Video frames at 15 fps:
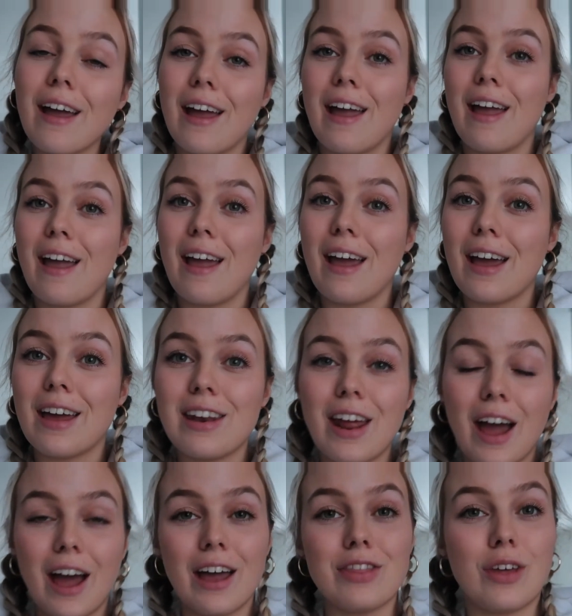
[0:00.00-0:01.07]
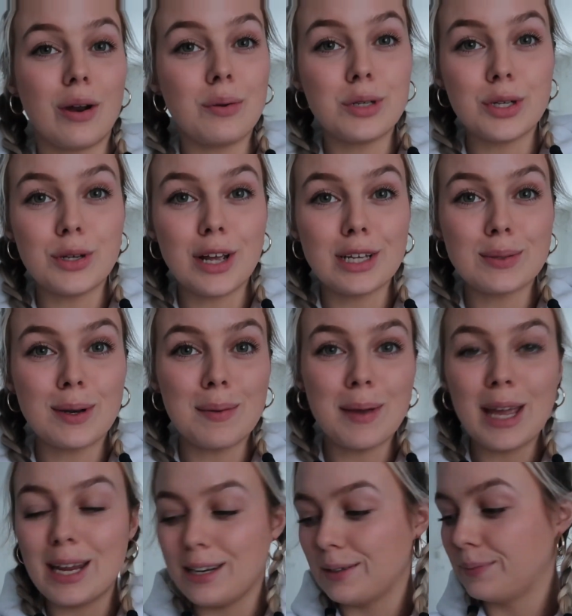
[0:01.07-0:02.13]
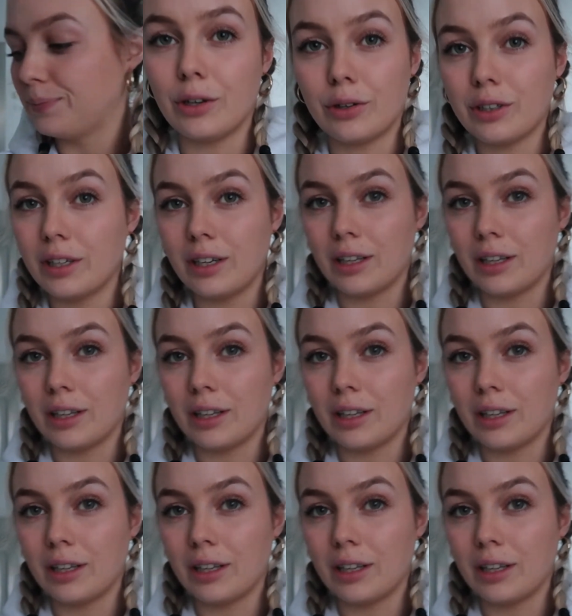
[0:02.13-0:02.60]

and I thought I would show you guys what I made. Literally